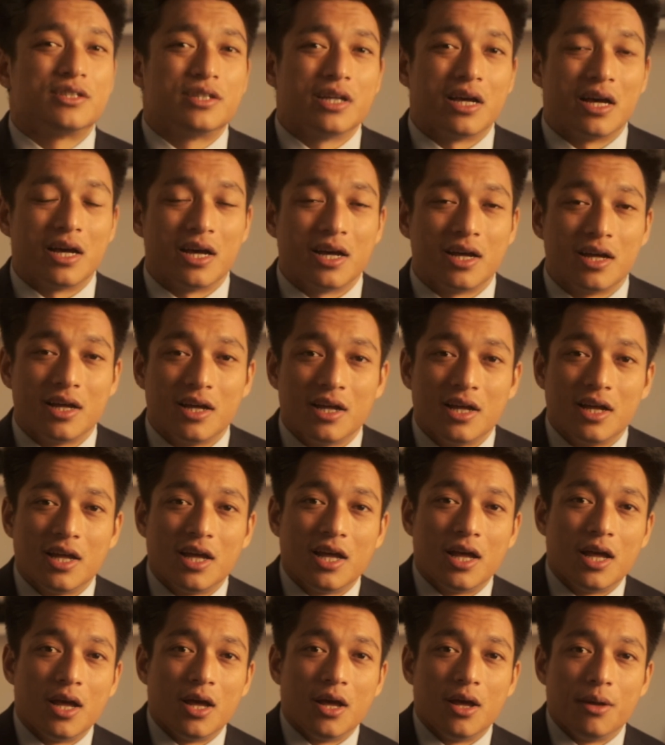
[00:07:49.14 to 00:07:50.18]
to
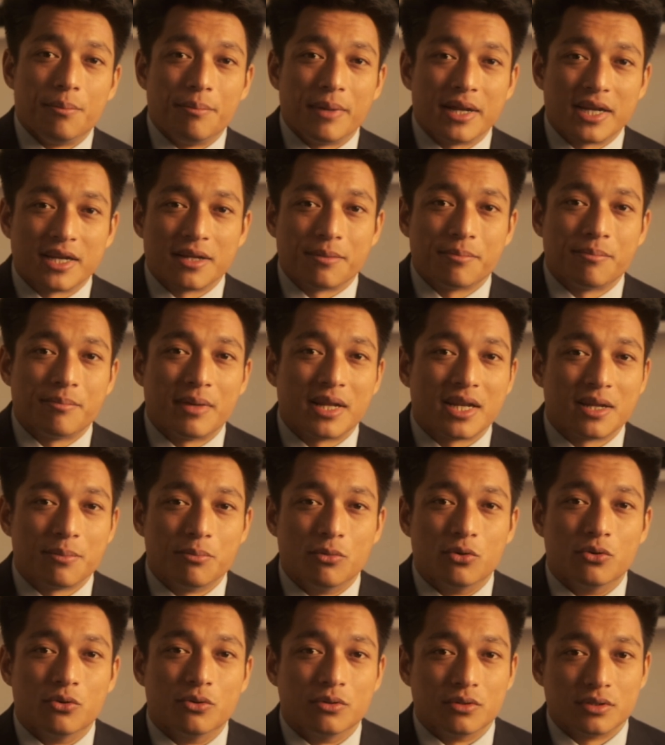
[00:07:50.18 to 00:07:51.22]
many
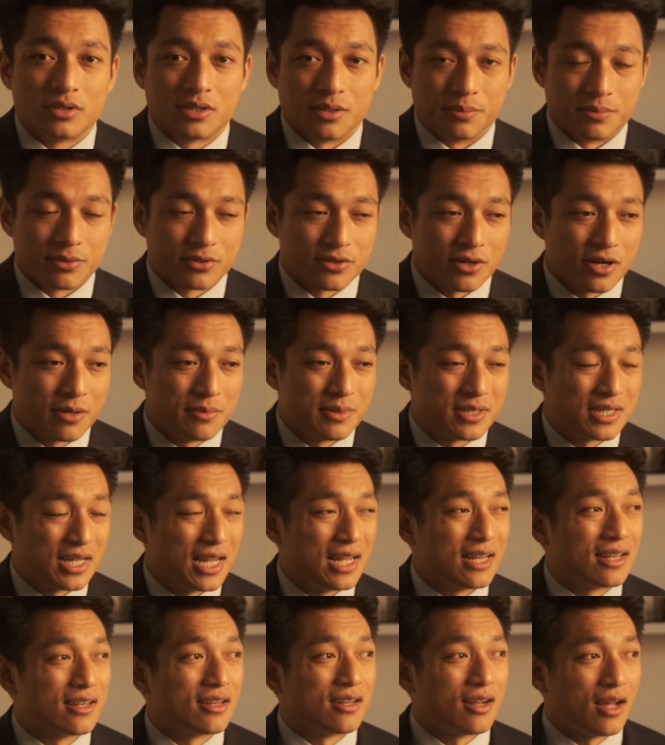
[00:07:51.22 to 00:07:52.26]
more subscribers,
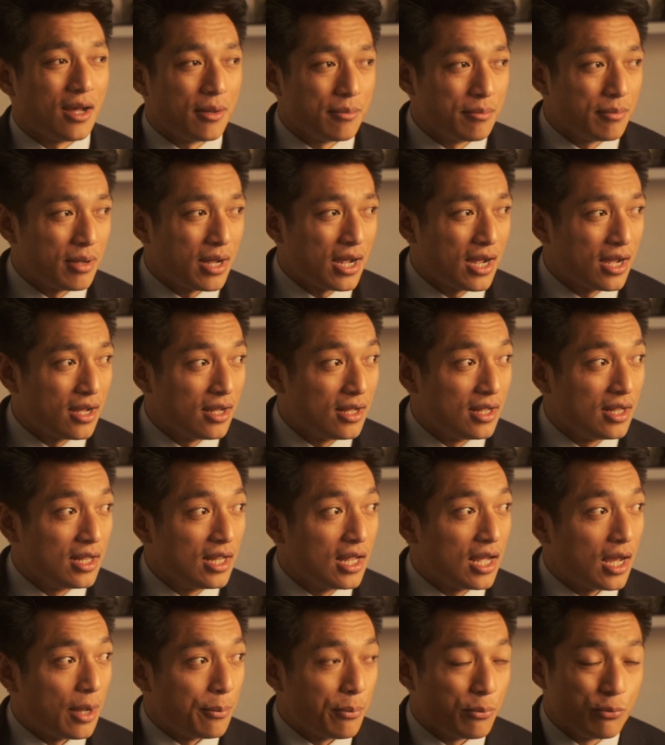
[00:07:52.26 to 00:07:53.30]
and I'm
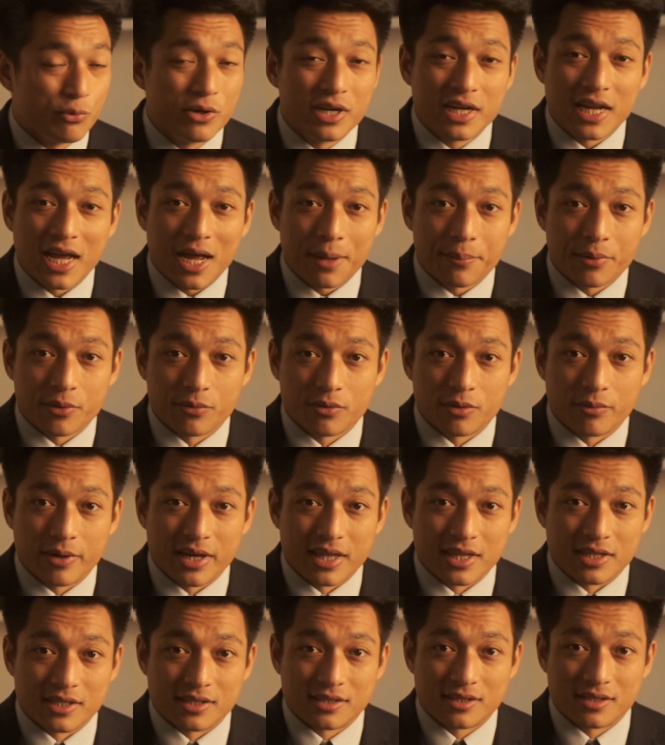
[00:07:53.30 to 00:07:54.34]
really happy with the way
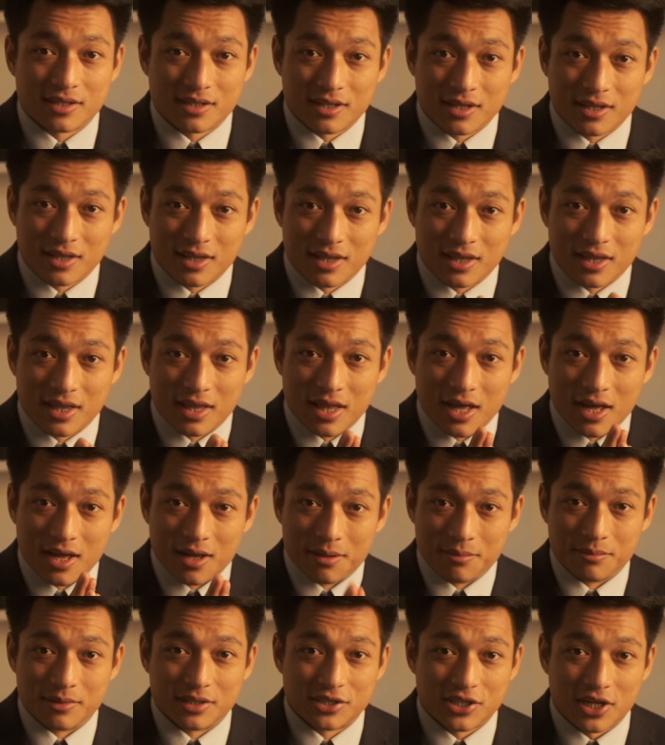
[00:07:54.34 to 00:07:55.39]
this
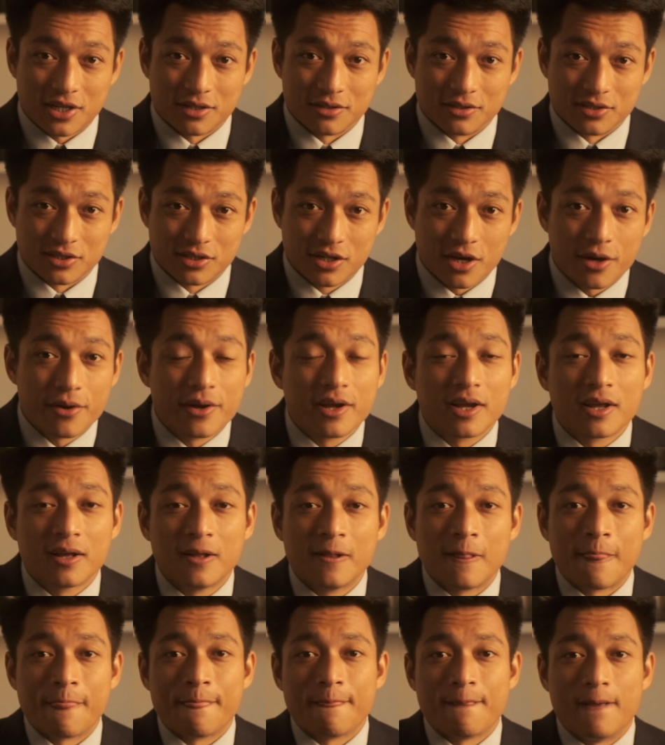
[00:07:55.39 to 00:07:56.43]
the channel is going.
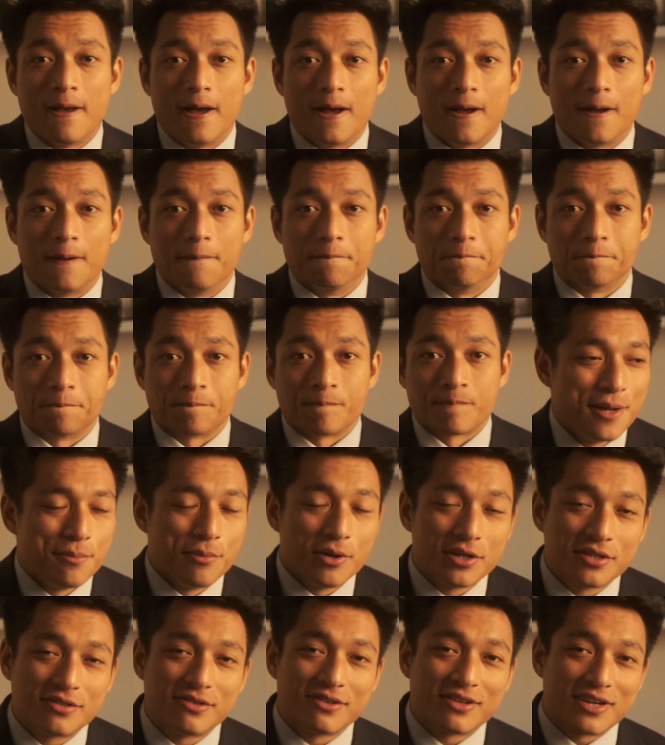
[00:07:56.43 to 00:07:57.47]

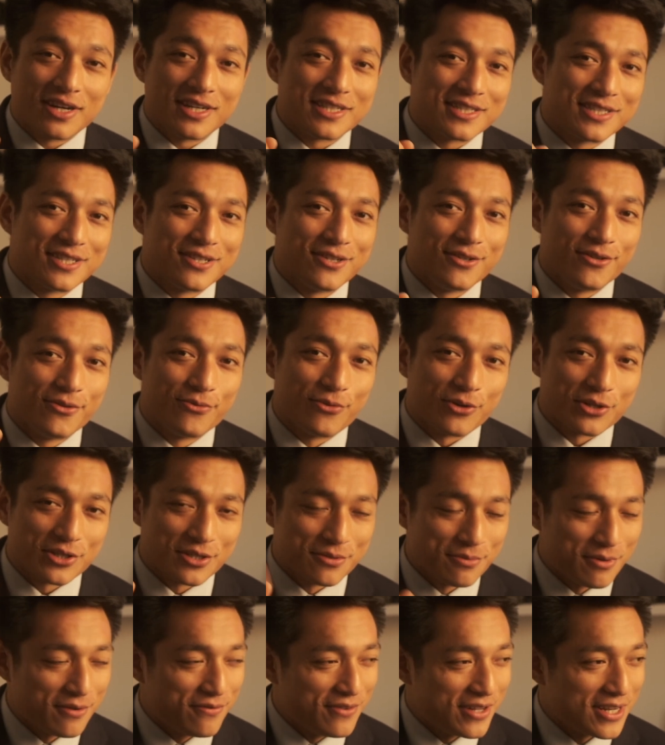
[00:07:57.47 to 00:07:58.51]
Most of you guys who watch
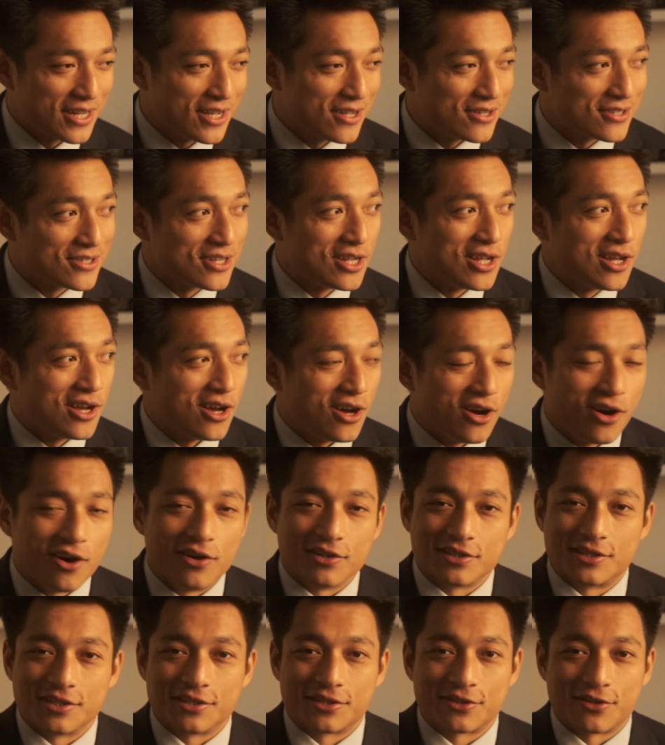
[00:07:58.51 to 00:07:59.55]
my videos
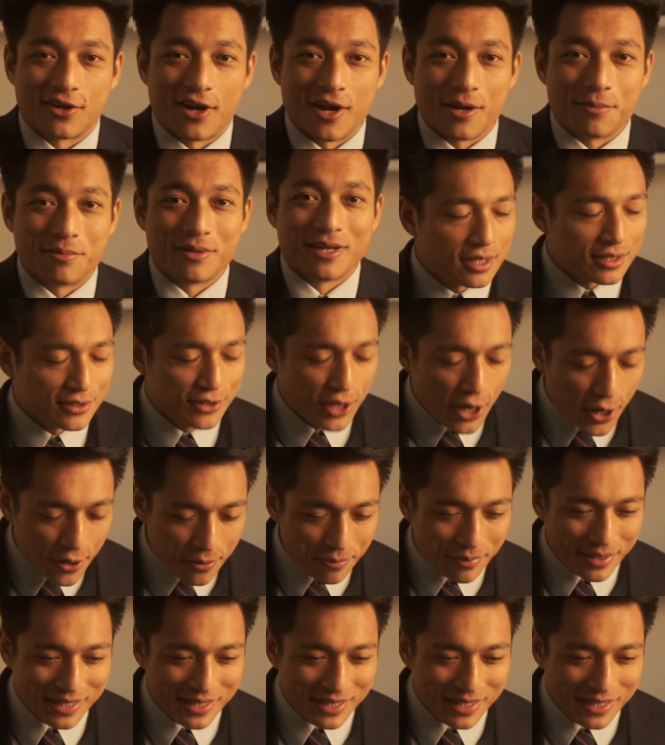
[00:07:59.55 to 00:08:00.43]
aren't subscribed. Don't